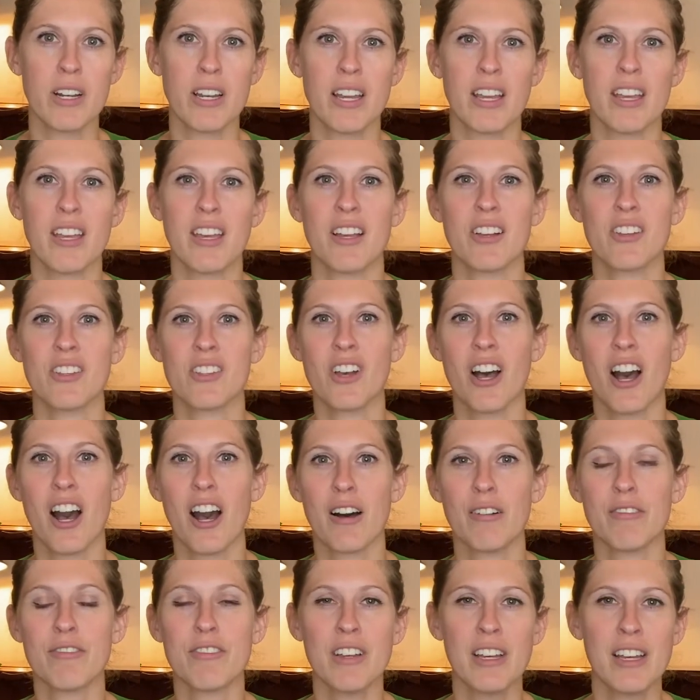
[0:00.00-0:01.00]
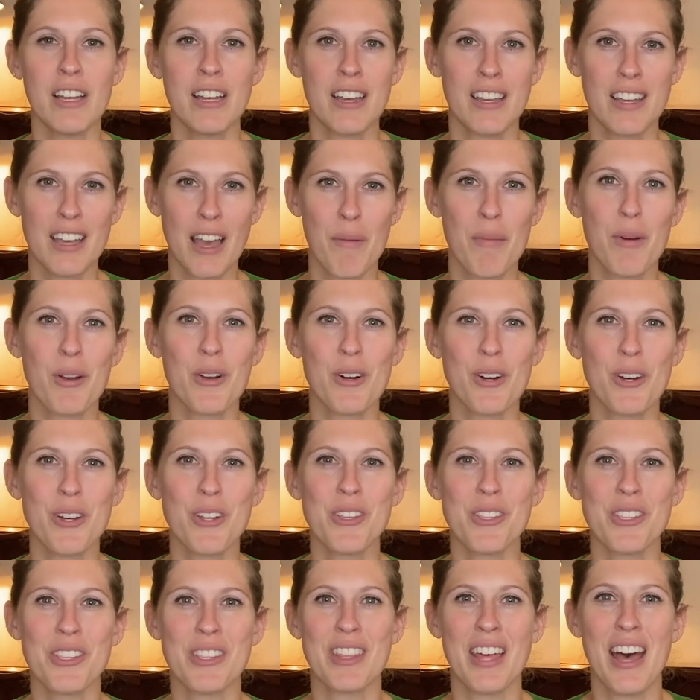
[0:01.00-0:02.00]
It kicks off
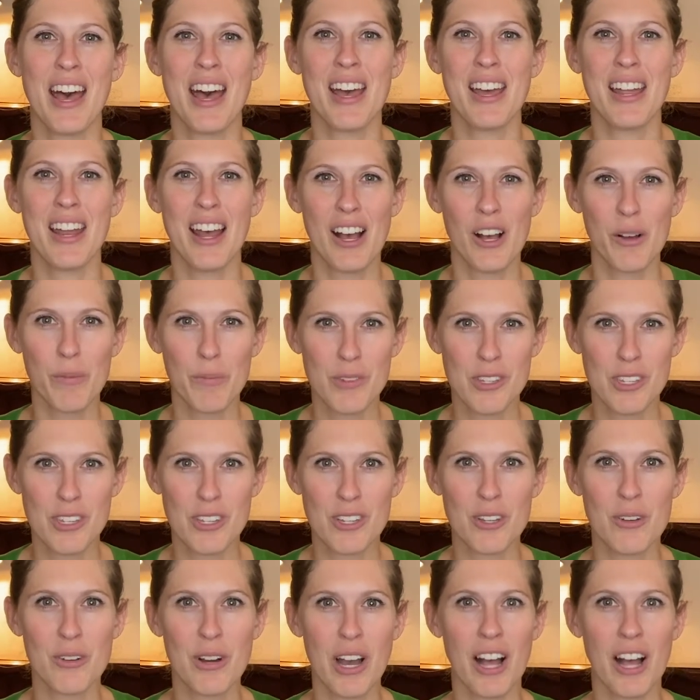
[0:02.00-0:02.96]
chemicals that help to